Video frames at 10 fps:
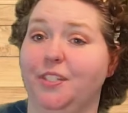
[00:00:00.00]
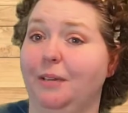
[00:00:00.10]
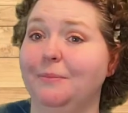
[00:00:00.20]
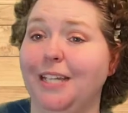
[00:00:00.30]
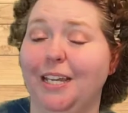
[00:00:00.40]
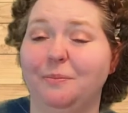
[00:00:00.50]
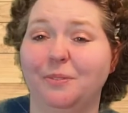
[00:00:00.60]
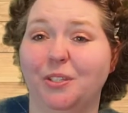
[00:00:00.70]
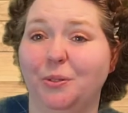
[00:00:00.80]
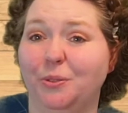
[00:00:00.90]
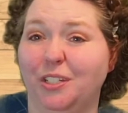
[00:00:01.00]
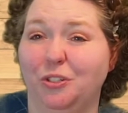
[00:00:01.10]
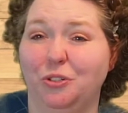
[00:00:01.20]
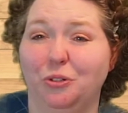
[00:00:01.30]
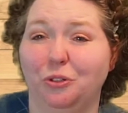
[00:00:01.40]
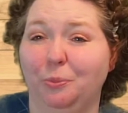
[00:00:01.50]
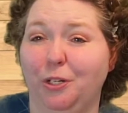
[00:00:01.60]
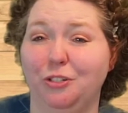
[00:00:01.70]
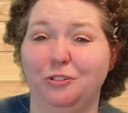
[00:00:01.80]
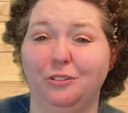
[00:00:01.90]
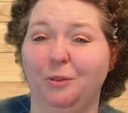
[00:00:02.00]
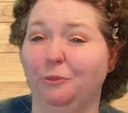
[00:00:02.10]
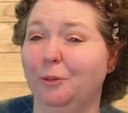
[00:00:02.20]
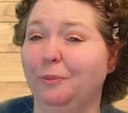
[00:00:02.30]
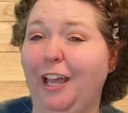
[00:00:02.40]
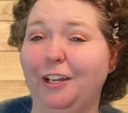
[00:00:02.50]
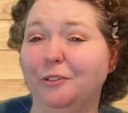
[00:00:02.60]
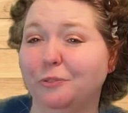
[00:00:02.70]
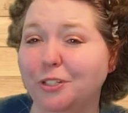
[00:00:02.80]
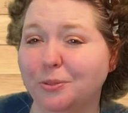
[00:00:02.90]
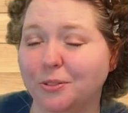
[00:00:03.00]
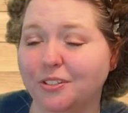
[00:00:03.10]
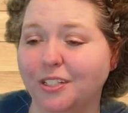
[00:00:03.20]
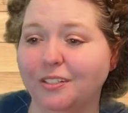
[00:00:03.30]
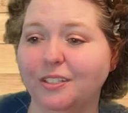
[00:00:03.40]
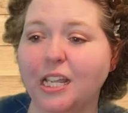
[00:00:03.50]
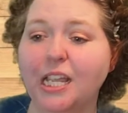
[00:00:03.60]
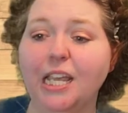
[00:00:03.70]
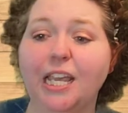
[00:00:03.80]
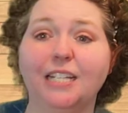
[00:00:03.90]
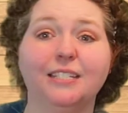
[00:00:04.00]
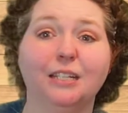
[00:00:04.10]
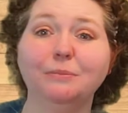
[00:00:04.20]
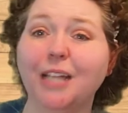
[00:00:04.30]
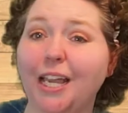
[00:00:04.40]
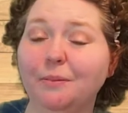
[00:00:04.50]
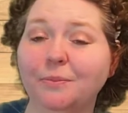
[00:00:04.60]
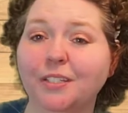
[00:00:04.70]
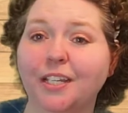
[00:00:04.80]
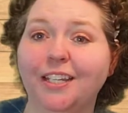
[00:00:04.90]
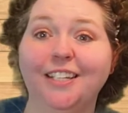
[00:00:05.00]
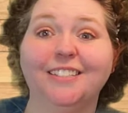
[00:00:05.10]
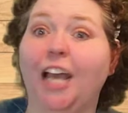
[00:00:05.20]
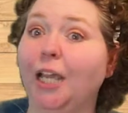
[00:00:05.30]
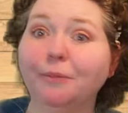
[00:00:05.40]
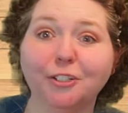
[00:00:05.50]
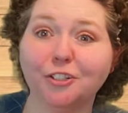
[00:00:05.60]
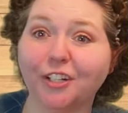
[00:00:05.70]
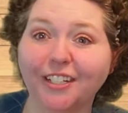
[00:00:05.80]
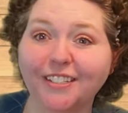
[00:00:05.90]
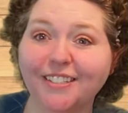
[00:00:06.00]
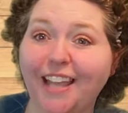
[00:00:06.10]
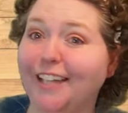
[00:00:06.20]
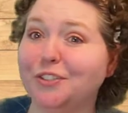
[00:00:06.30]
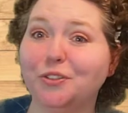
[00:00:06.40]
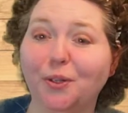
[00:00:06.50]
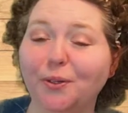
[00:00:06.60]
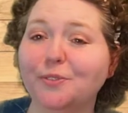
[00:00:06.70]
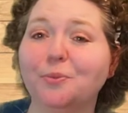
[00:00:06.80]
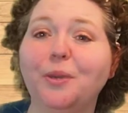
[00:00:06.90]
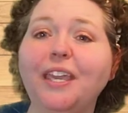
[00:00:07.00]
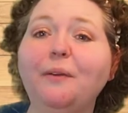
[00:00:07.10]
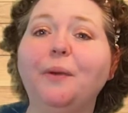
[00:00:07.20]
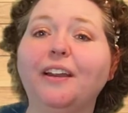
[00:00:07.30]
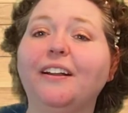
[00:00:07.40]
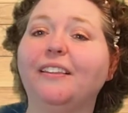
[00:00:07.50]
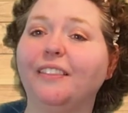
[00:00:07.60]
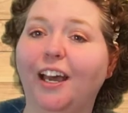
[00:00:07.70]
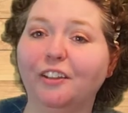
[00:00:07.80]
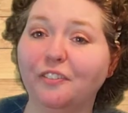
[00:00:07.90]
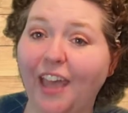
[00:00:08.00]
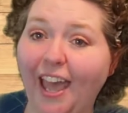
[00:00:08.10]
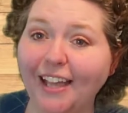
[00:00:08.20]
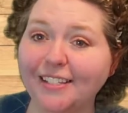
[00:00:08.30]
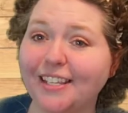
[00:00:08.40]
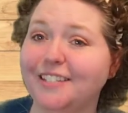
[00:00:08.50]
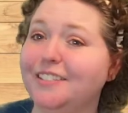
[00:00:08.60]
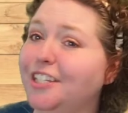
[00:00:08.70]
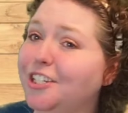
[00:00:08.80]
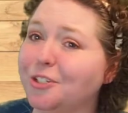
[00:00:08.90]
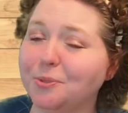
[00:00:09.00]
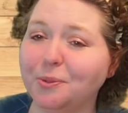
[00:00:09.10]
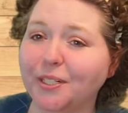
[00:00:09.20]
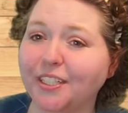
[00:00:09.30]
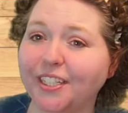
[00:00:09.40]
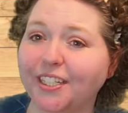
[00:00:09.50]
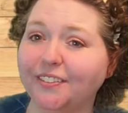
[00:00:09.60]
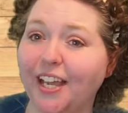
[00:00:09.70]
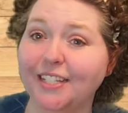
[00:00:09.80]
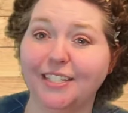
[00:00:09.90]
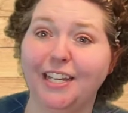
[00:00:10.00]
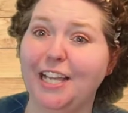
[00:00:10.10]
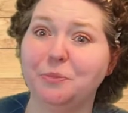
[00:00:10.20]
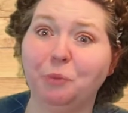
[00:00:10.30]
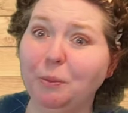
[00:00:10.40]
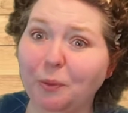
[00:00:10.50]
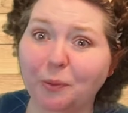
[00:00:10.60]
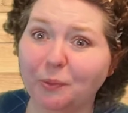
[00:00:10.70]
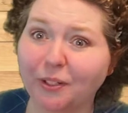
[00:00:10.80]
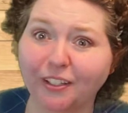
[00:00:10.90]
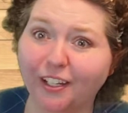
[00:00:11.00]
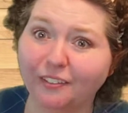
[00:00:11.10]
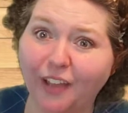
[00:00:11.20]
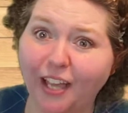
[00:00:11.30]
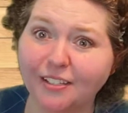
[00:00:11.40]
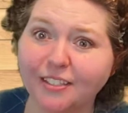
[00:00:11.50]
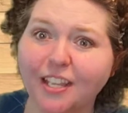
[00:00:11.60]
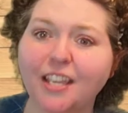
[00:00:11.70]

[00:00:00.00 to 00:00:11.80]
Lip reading: Sometimes those internal pressures come from lack of resources, and sometimes time constraints. As adults, we wear a lot of hats. As teachers, we wear a lot of hats, and as people, we wear a lot of hats.